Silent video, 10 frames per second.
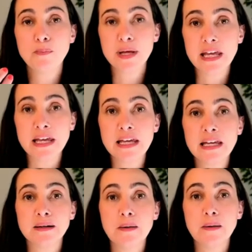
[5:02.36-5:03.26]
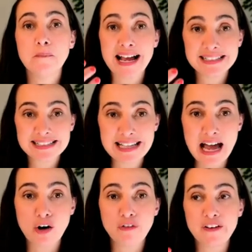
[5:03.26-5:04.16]
being
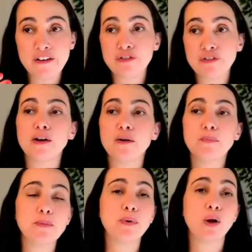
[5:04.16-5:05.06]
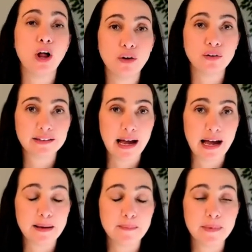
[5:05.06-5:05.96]
myself in front of people all the
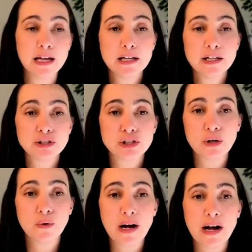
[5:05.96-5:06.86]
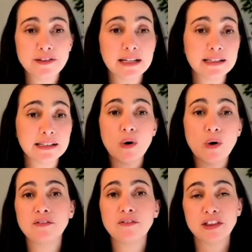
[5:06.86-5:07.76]
time so i think like
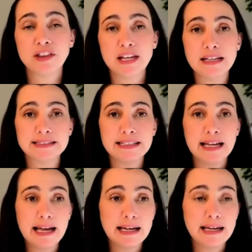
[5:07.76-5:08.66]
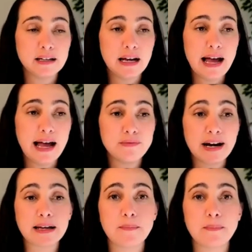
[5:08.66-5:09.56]
one of the things that i
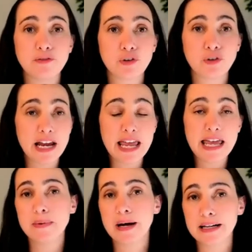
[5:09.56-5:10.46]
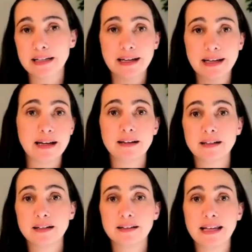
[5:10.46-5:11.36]
recommend for anybody that
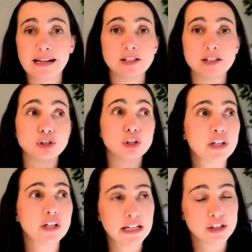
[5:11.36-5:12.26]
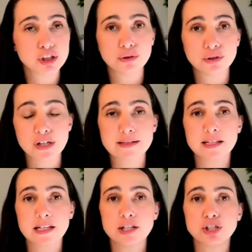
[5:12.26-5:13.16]
that is looking to
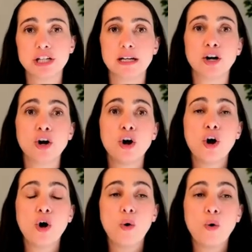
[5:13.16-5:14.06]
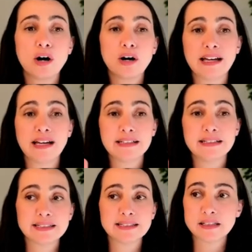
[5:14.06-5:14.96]
transition or that
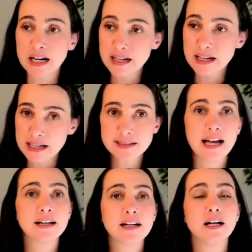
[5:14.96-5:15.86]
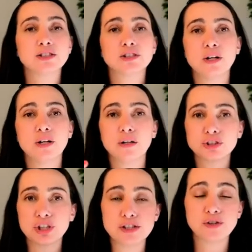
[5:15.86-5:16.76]
is starting a side hustle,
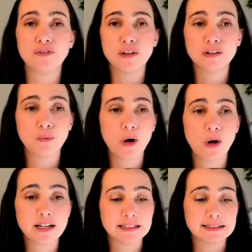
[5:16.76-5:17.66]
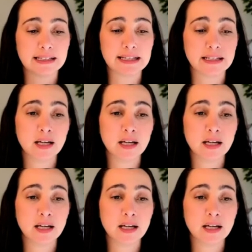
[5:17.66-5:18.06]
trying to feel the waters is like